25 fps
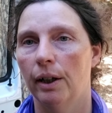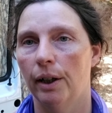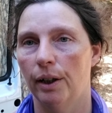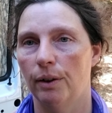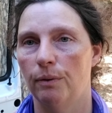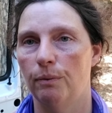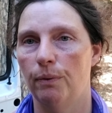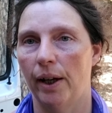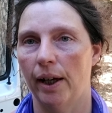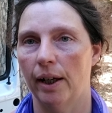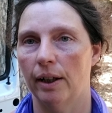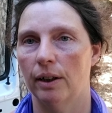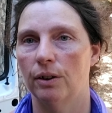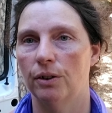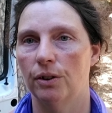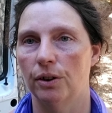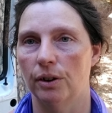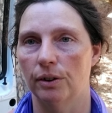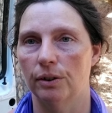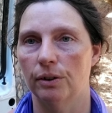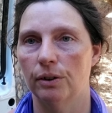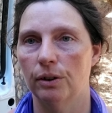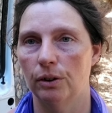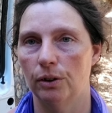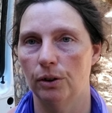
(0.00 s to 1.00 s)

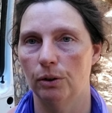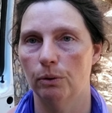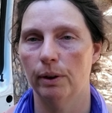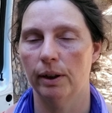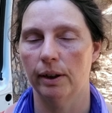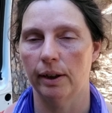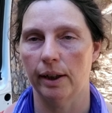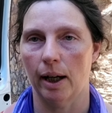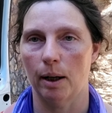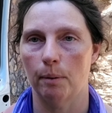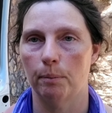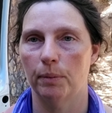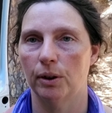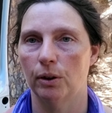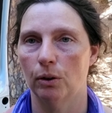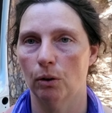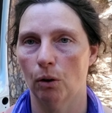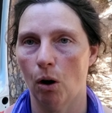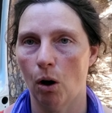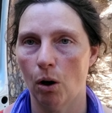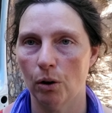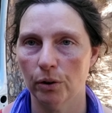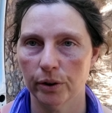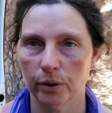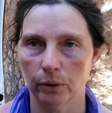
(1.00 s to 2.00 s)
advantages to doing that, but
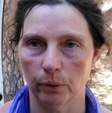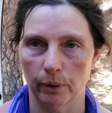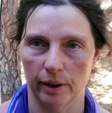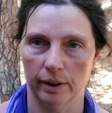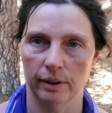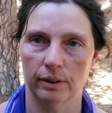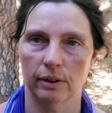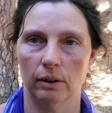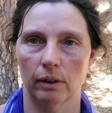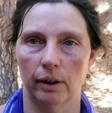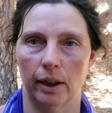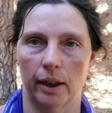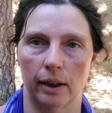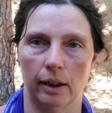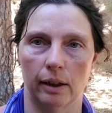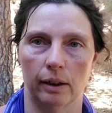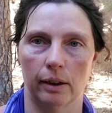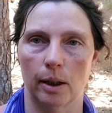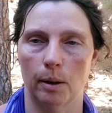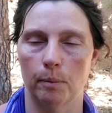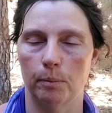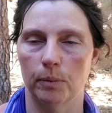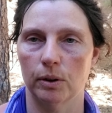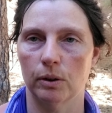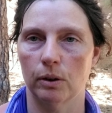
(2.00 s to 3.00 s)
you're also insulating
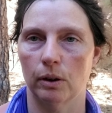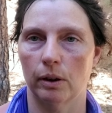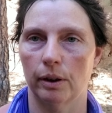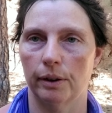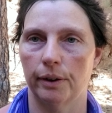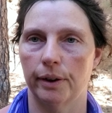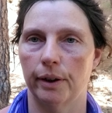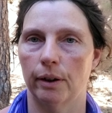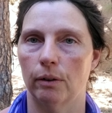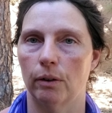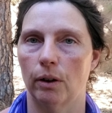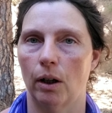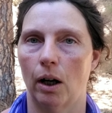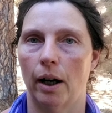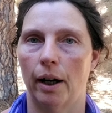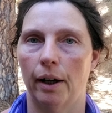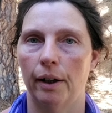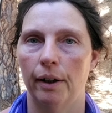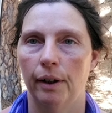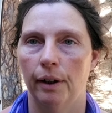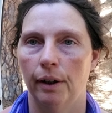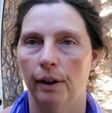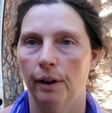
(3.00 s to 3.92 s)
them so that they're not,